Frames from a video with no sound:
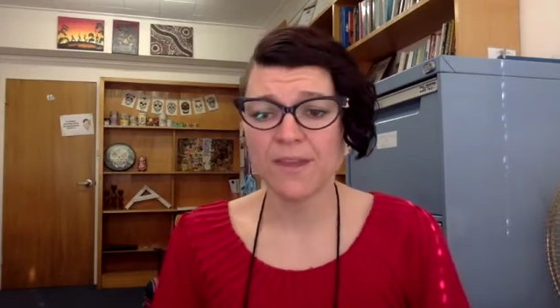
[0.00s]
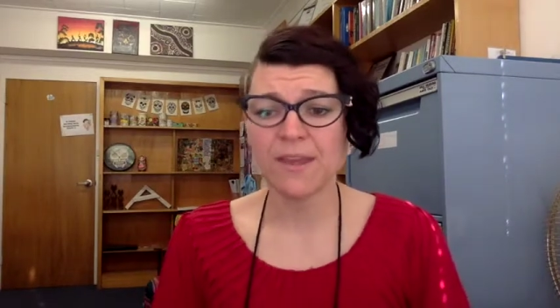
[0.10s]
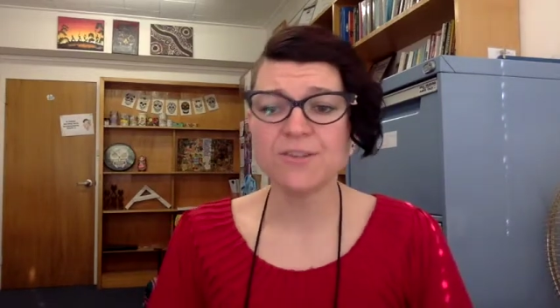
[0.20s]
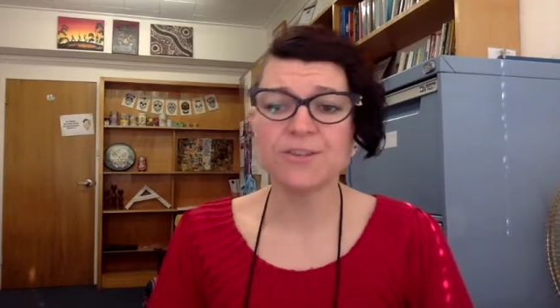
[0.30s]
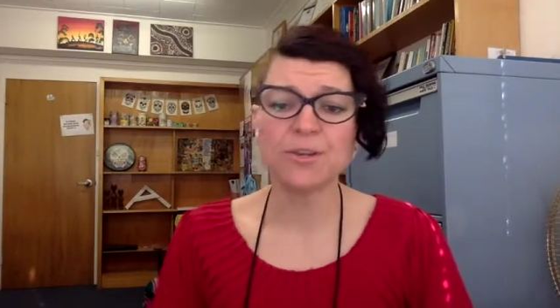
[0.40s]

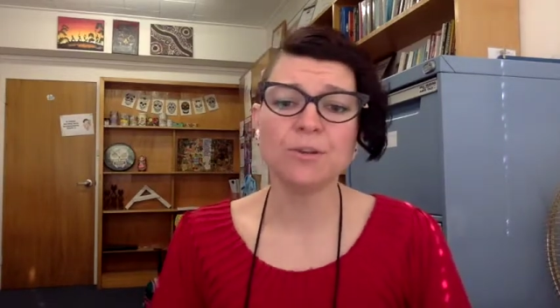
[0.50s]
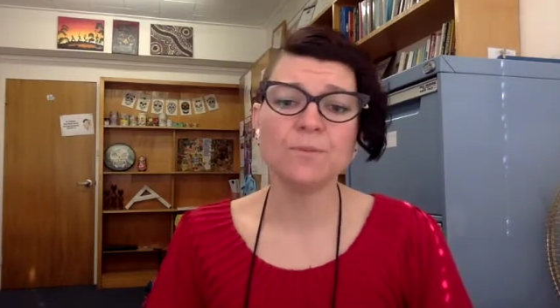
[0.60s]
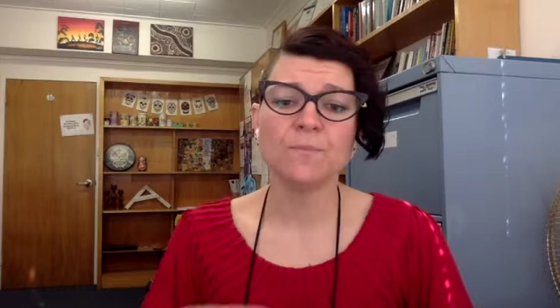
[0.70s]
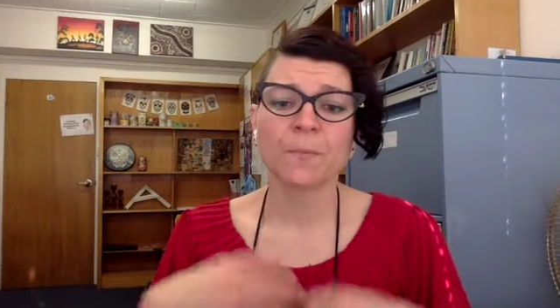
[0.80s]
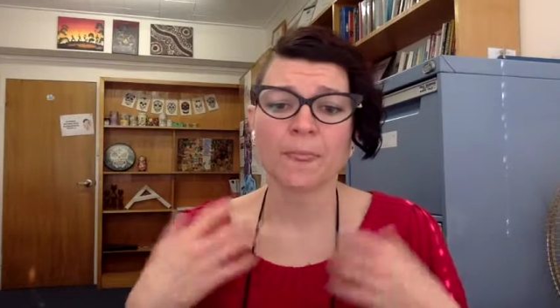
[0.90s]
issue.
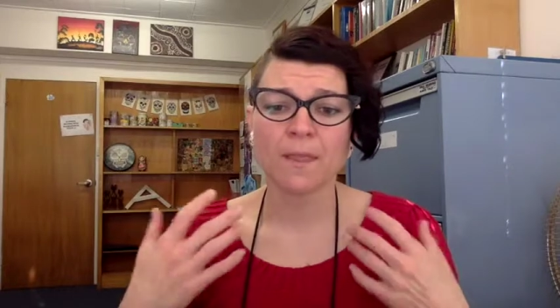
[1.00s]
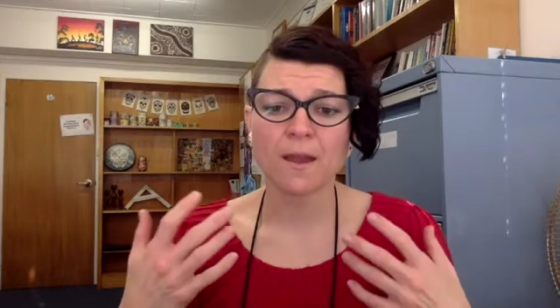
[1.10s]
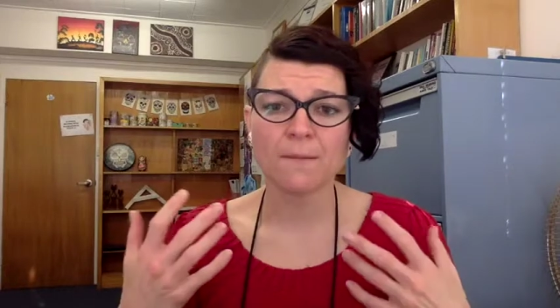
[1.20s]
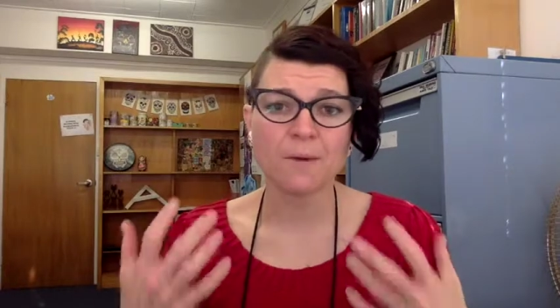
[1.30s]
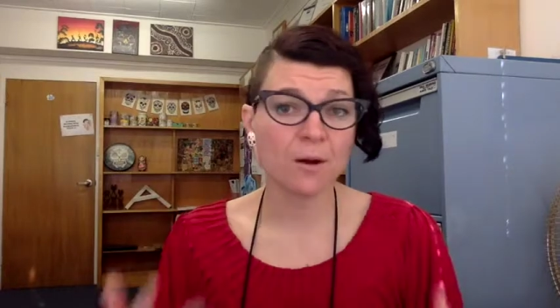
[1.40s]

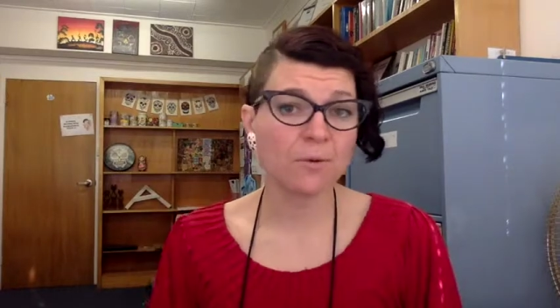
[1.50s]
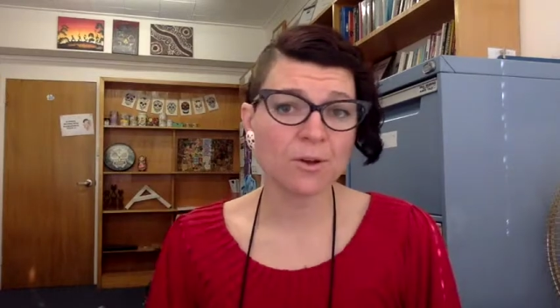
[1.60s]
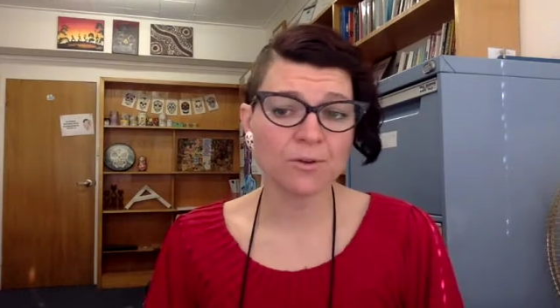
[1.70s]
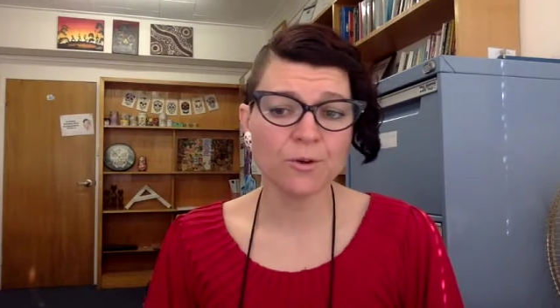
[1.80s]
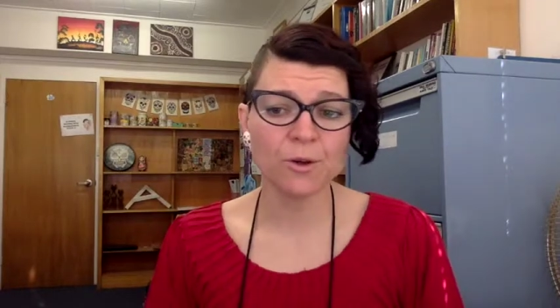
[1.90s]
I'll
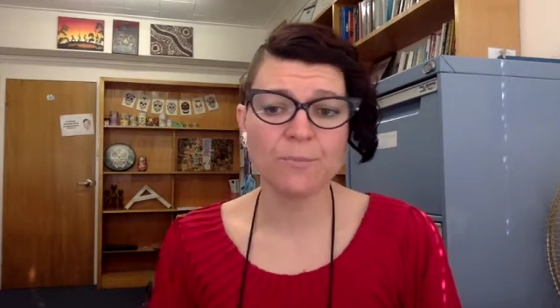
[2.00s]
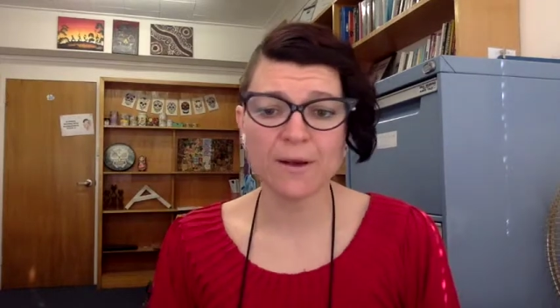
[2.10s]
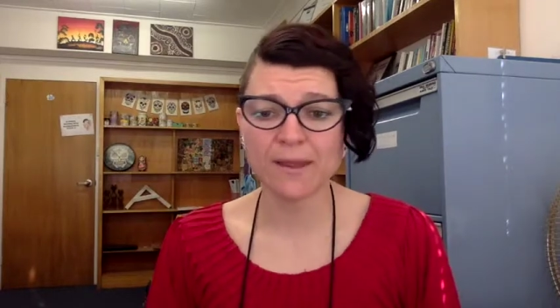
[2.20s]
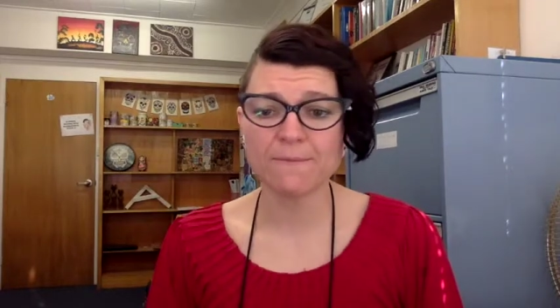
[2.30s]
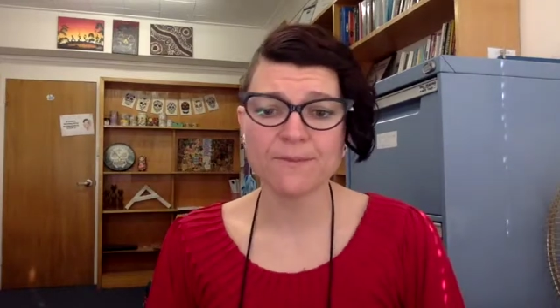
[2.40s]
conclude
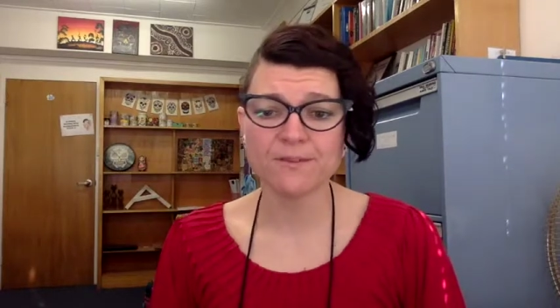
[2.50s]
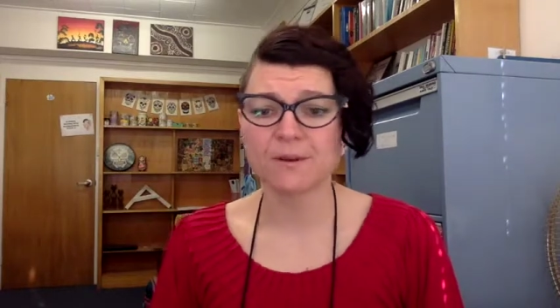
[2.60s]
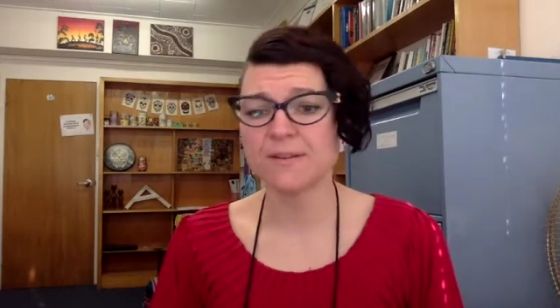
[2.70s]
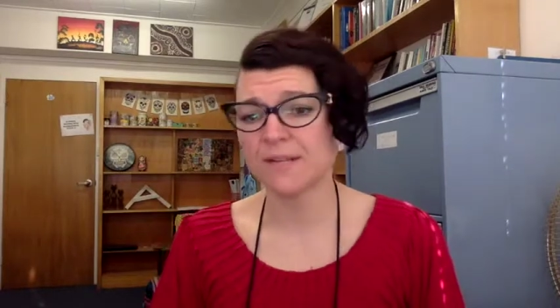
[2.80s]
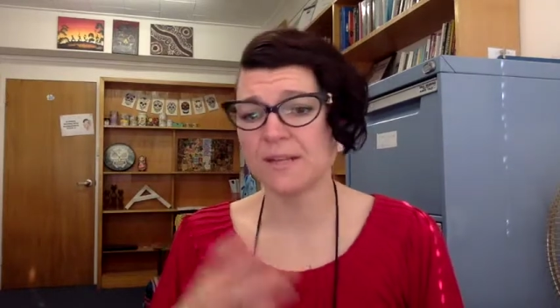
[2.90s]
by
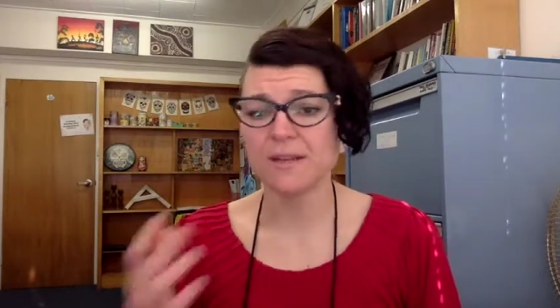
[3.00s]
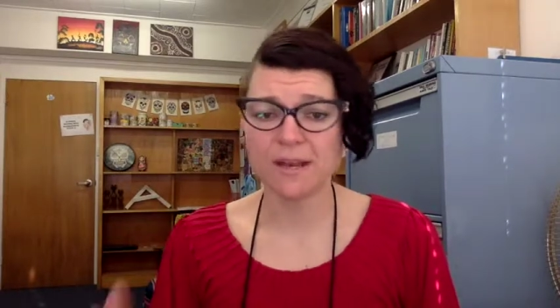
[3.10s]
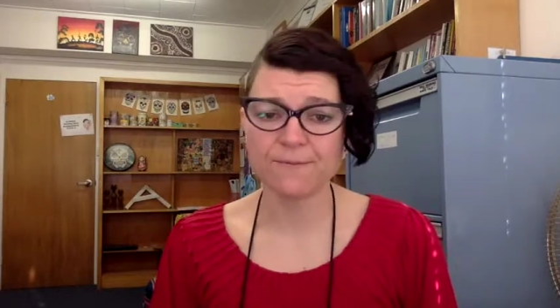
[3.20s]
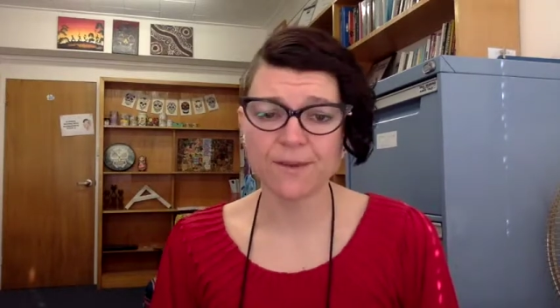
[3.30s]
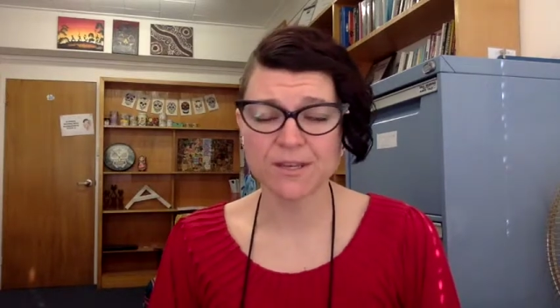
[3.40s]
emphasising the
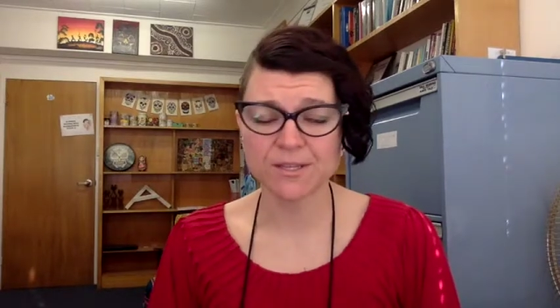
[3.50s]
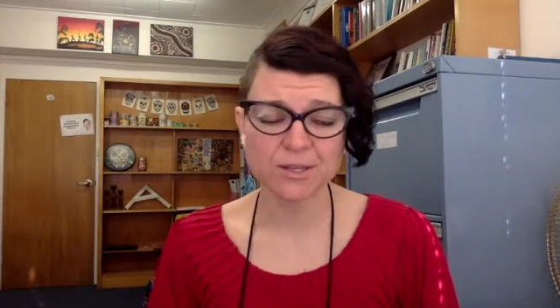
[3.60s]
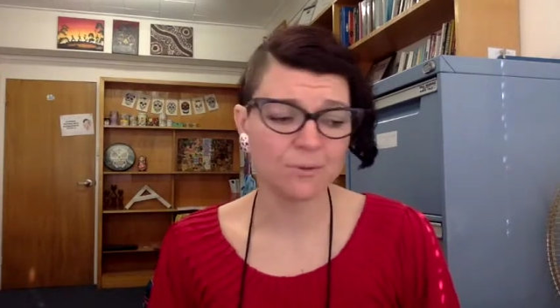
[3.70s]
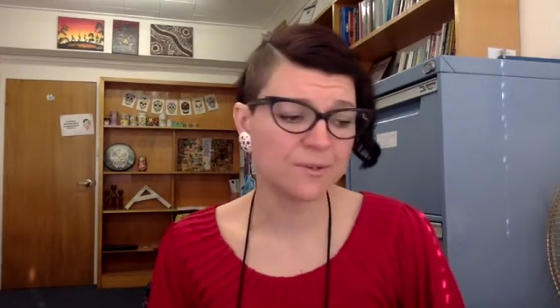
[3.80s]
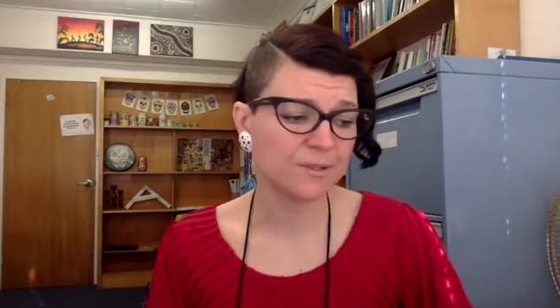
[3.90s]
need for
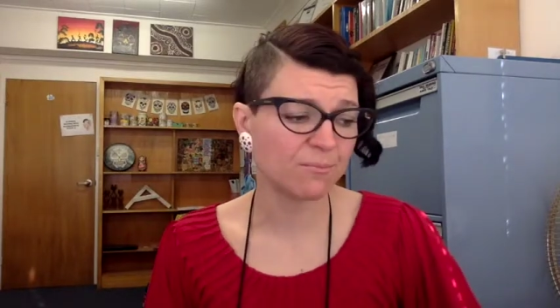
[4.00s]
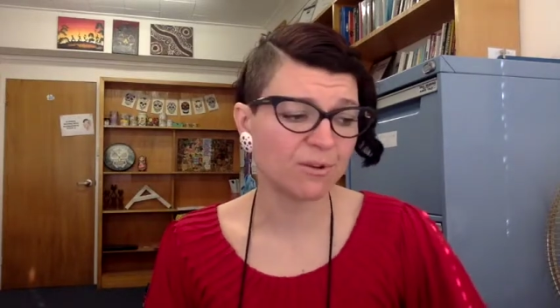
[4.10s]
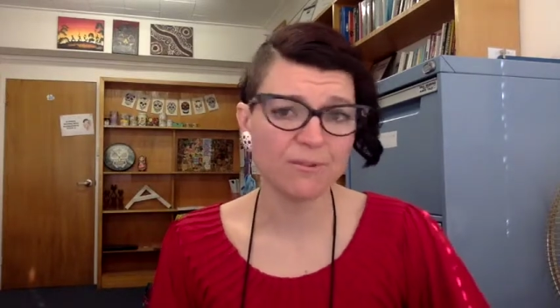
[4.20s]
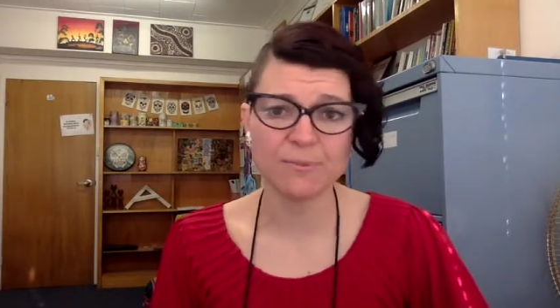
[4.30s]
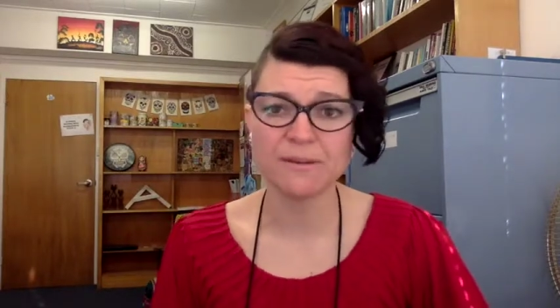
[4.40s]
continuous
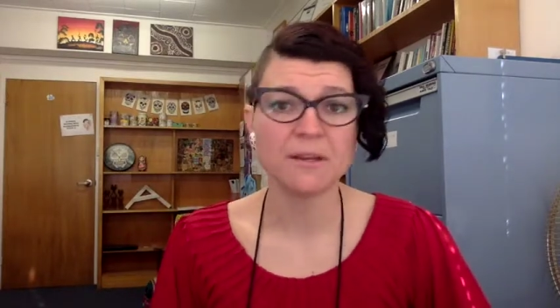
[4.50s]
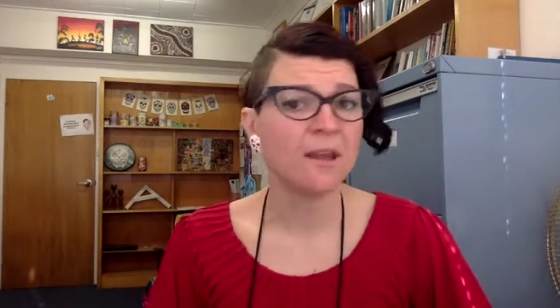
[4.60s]
improvement.